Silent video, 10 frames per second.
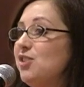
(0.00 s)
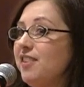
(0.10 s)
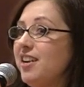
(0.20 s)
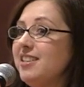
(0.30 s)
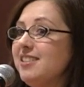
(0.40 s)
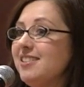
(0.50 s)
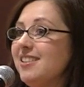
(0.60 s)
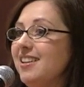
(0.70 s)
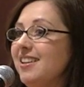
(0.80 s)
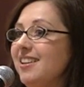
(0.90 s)
of us
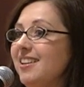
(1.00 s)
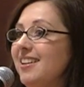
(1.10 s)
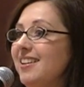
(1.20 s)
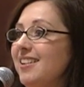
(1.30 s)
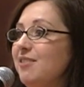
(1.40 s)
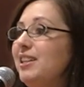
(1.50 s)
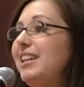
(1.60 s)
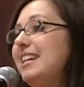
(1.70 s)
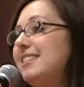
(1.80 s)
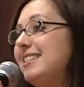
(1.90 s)

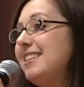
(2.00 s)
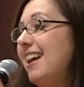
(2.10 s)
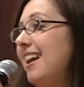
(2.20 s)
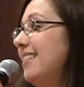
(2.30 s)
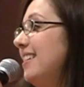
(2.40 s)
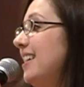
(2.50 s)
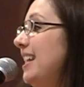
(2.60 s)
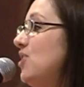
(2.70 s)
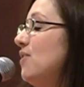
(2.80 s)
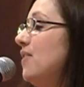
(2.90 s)
relates to that.
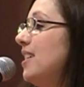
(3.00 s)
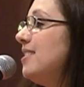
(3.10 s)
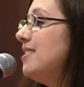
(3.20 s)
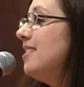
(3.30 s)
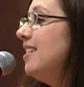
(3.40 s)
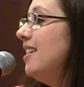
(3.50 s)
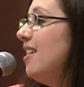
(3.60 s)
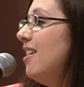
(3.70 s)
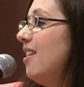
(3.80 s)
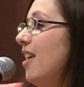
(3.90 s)
Each of us
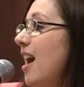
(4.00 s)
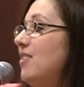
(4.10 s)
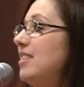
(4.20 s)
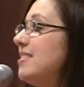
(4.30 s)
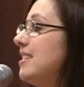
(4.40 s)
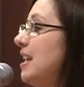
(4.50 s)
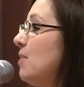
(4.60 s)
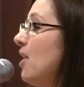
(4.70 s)
are having the same